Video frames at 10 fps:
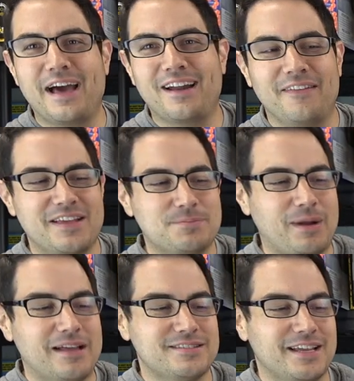that on this, but
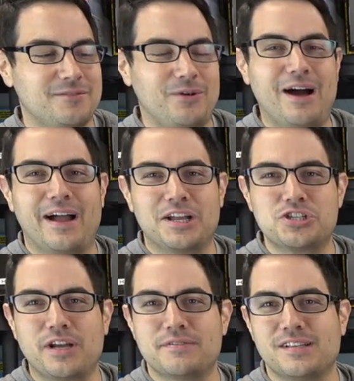I was thinking, wow, I could
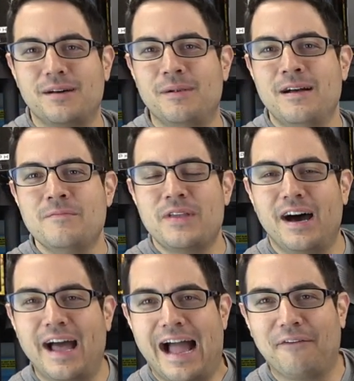shove some
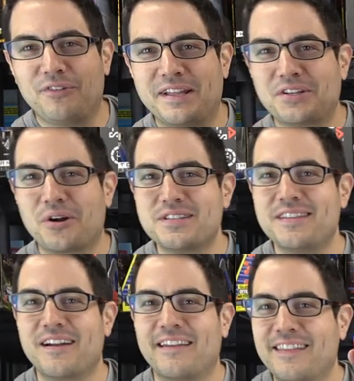half-length darts in
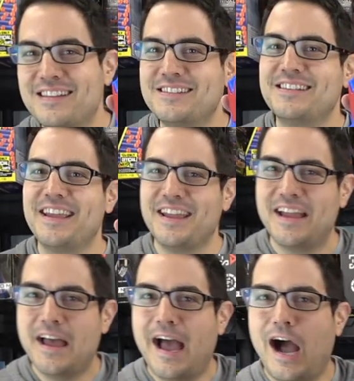there, and let's see
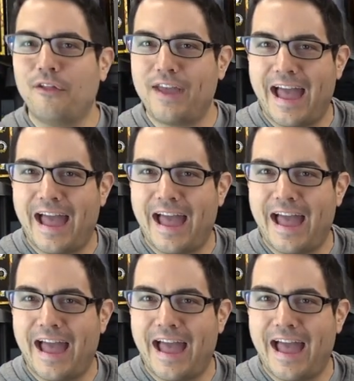how they